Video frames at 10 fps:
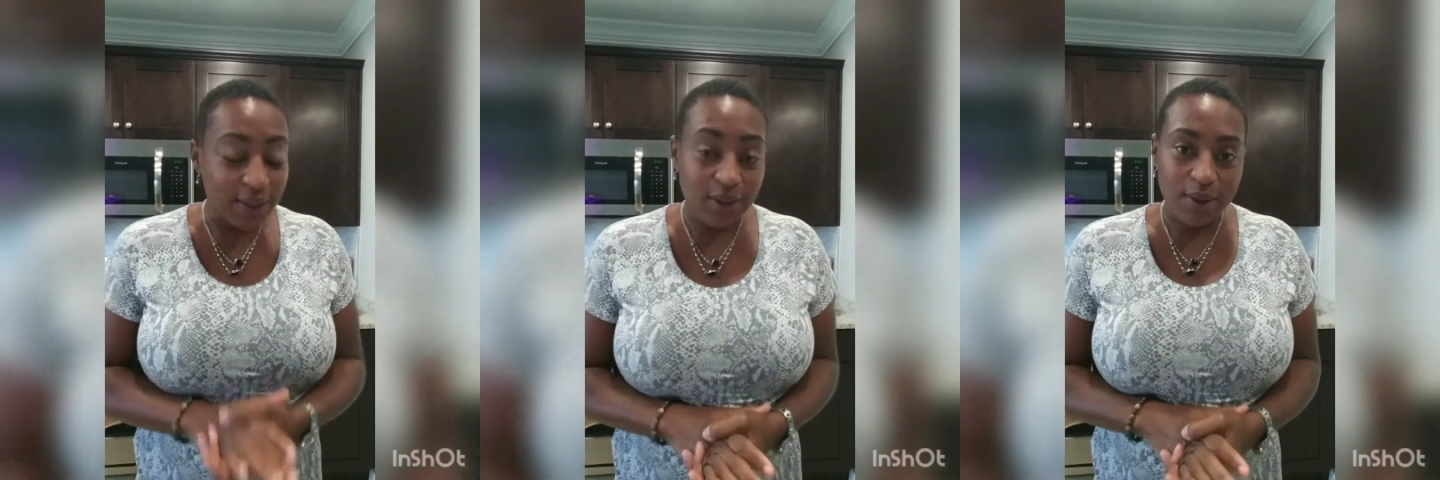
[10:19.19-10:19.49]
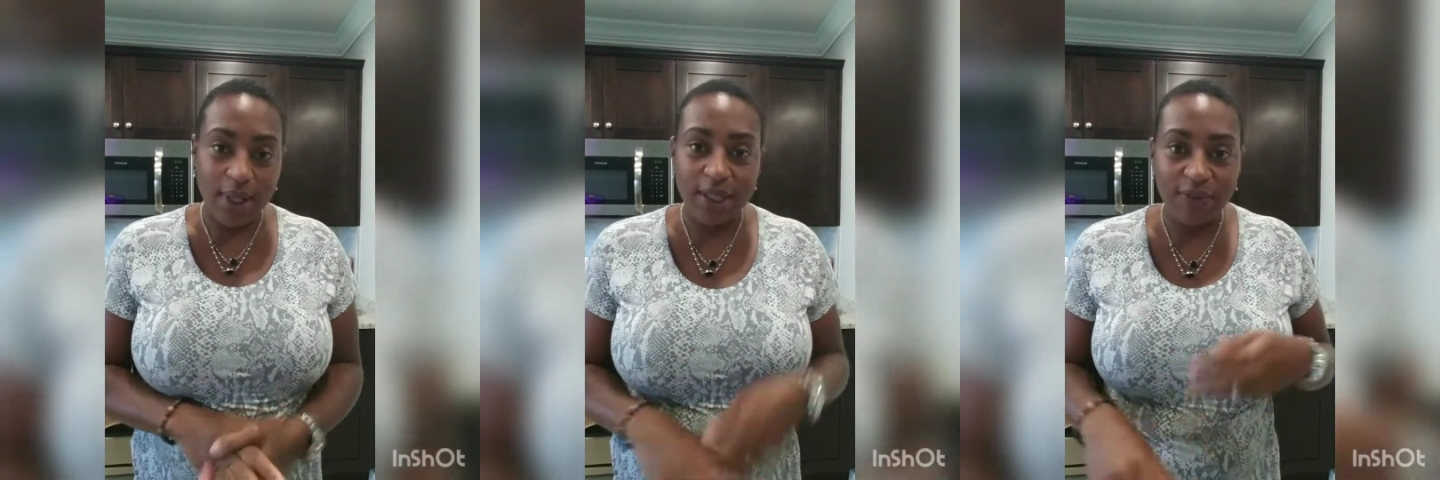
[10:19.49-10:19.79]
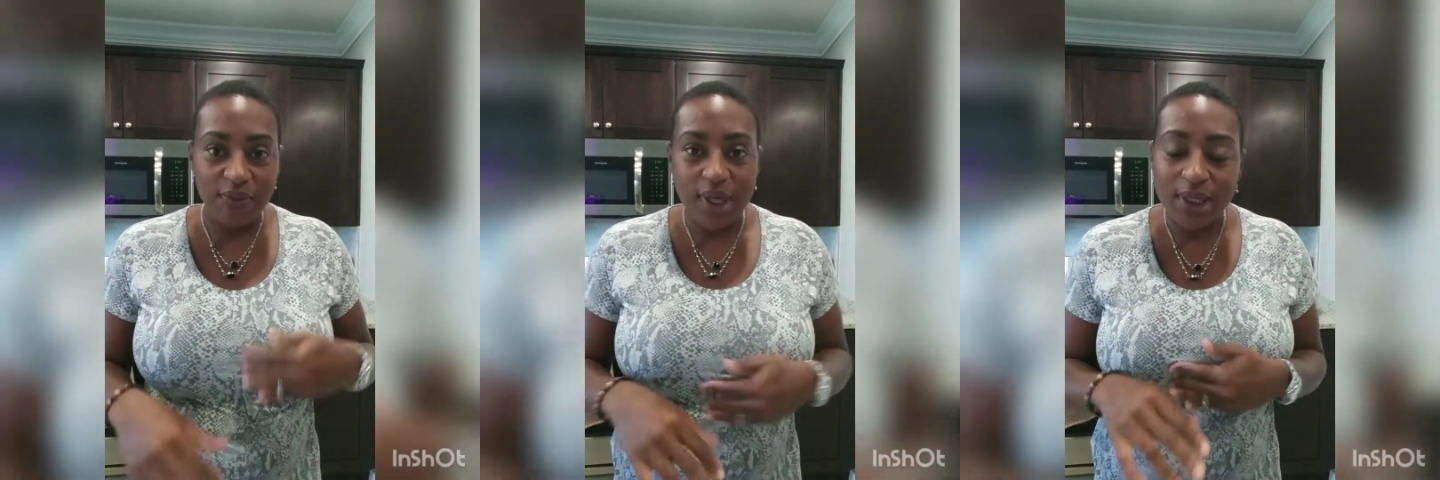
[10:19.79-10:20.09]
So let's
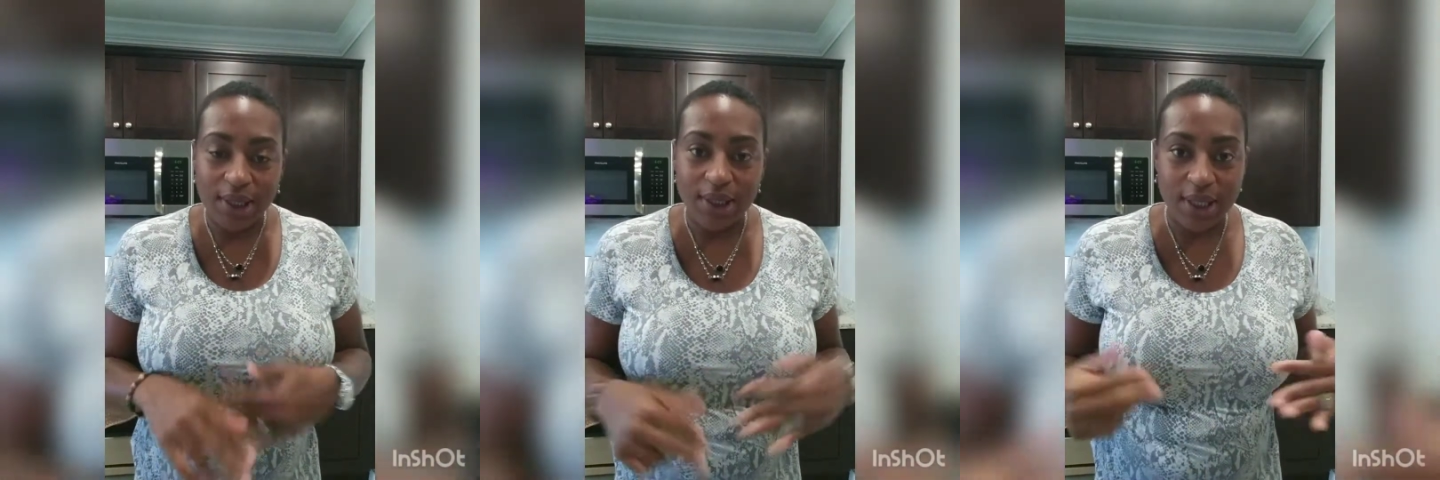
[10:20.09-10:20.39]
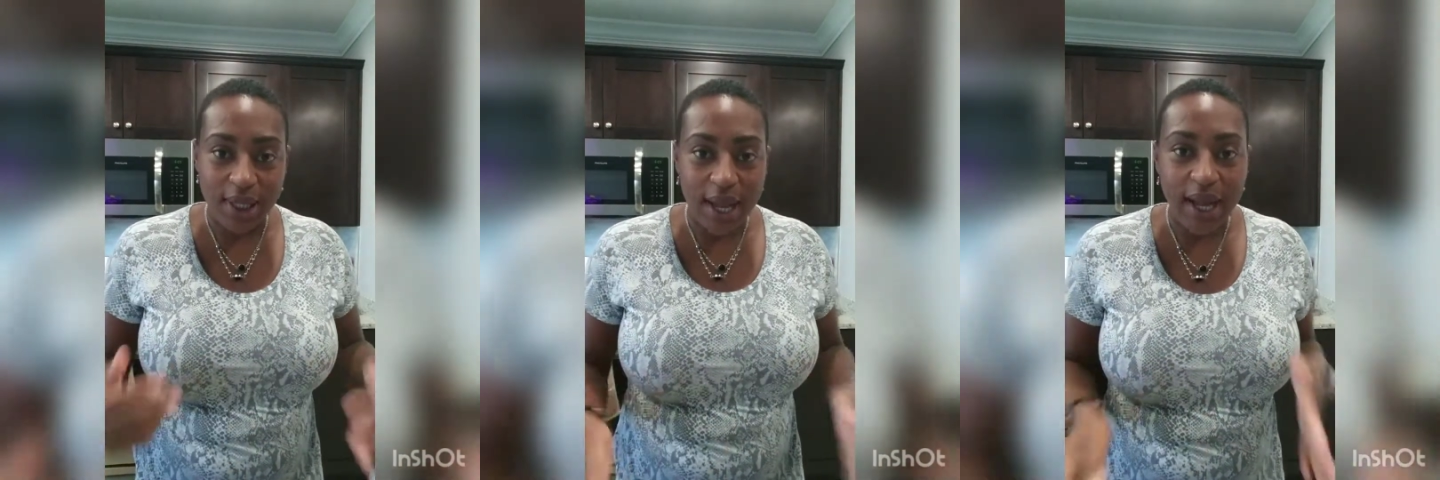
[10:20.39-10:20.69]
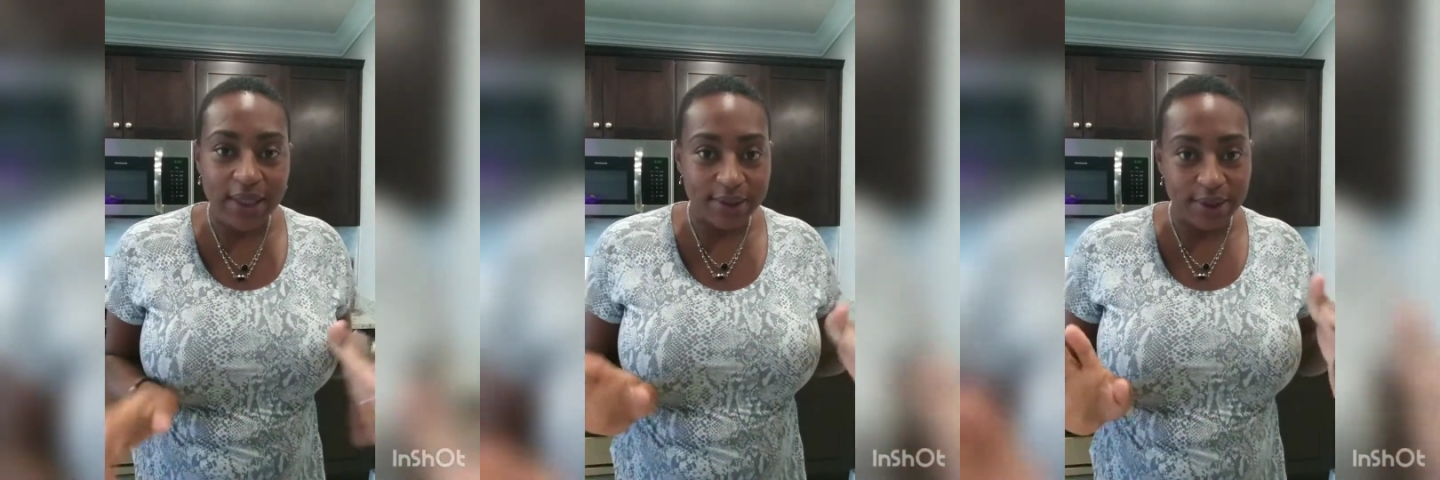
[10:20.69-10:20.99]
finish this
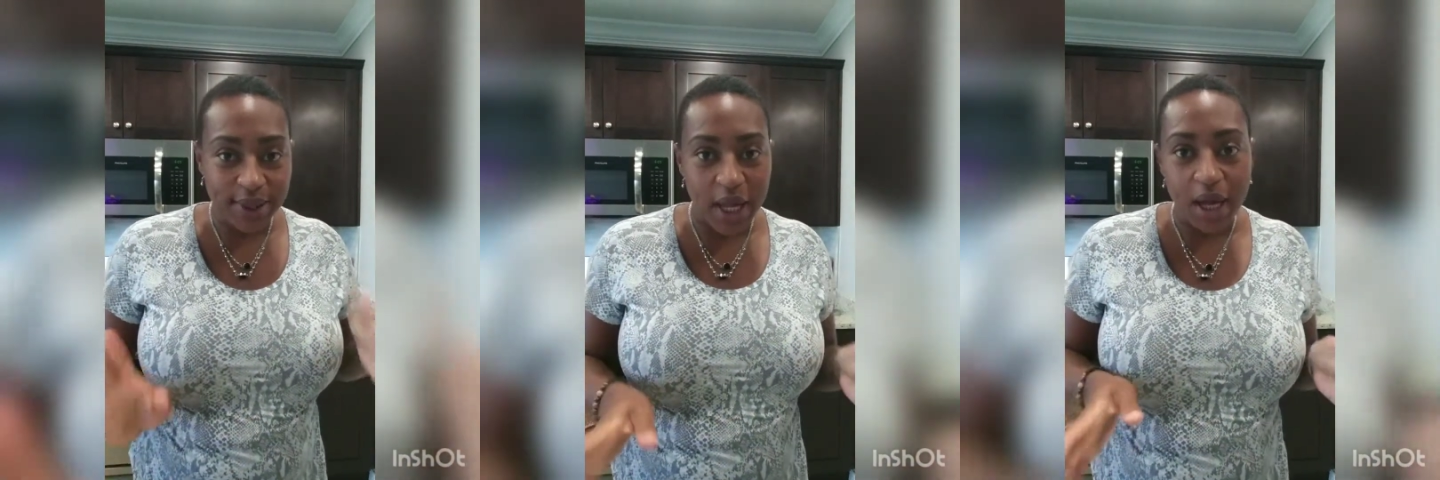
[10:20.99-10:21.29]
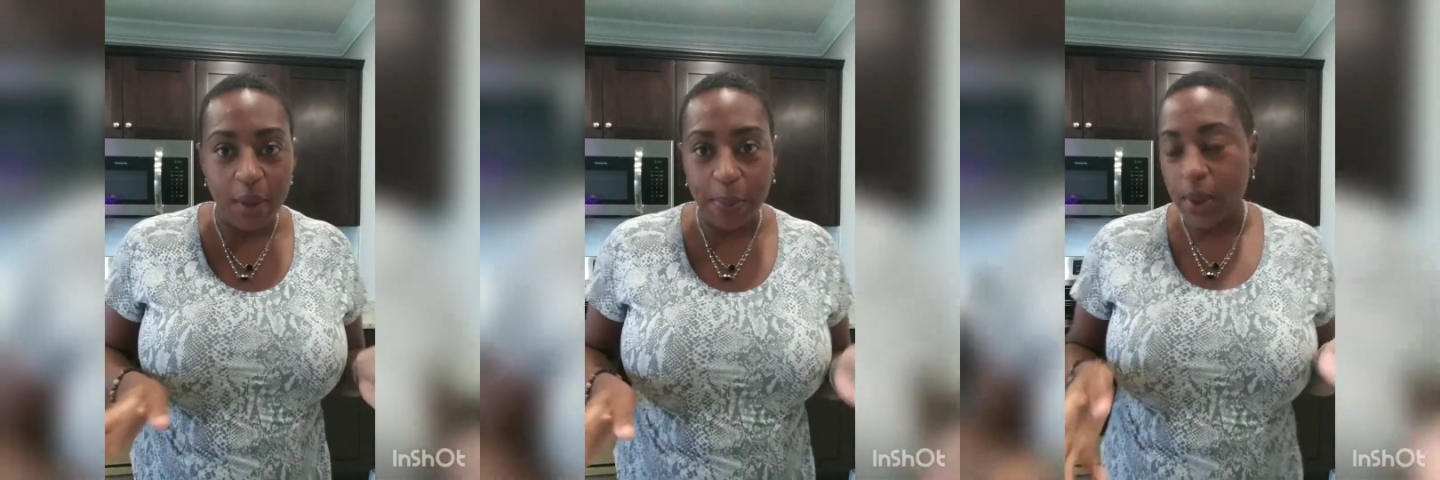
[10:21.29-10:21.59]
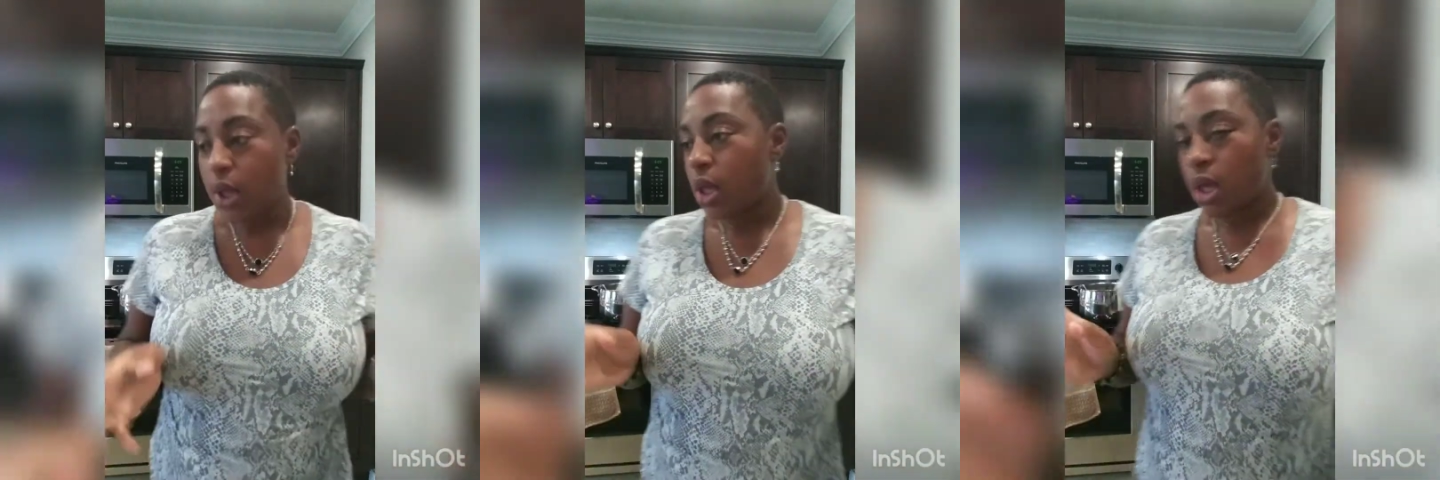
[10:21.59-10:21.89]
last step.
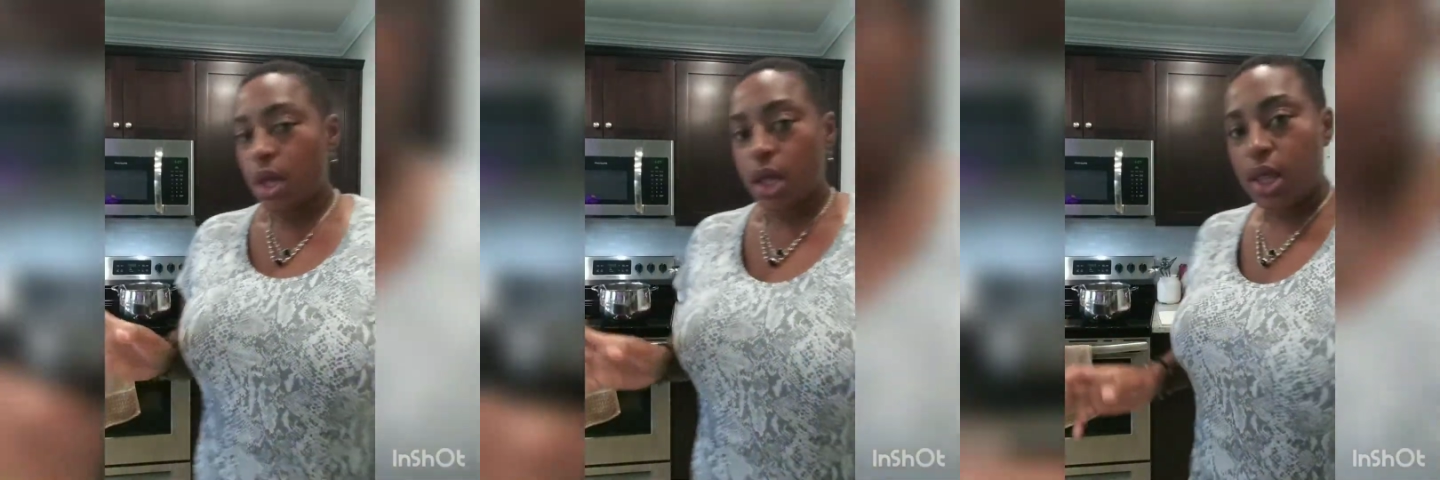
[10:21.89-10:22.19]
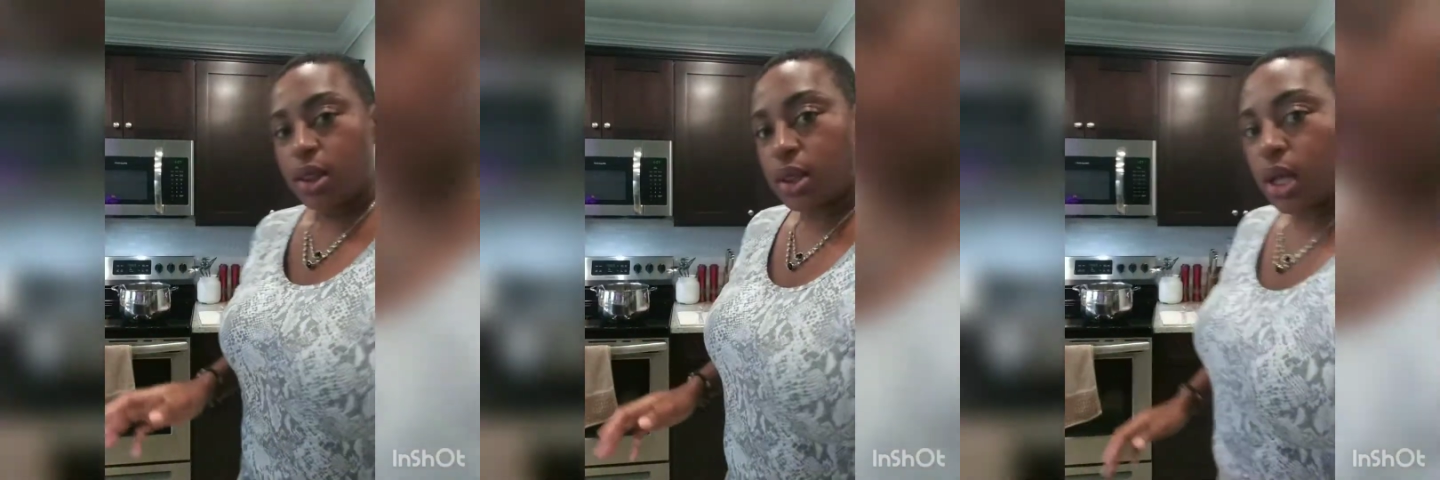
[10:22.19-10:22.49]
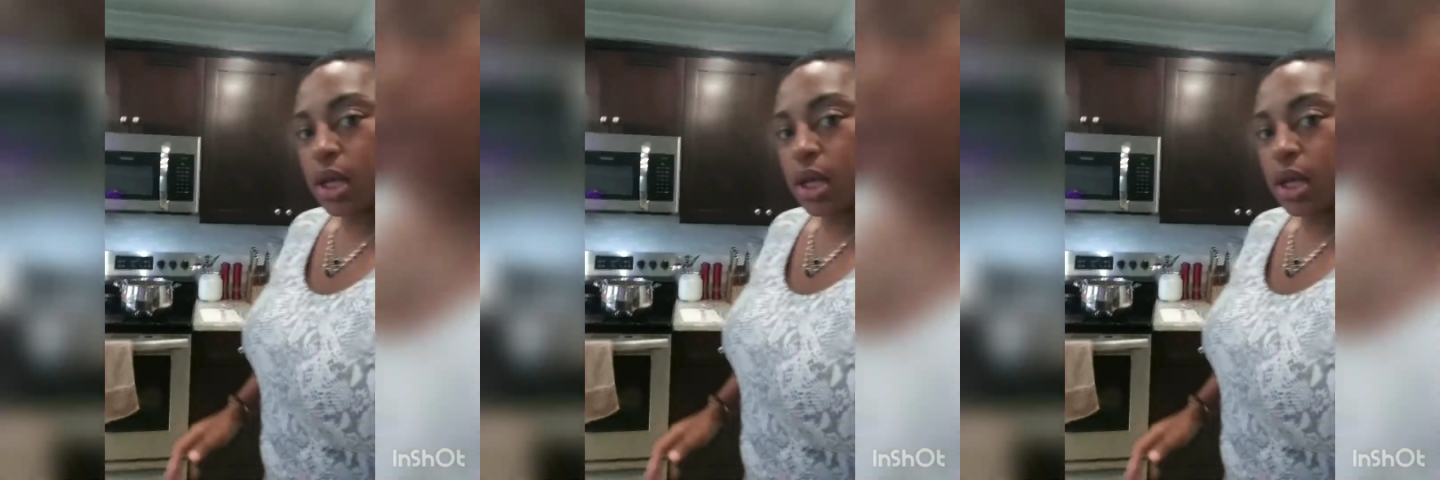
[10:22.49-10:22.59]
You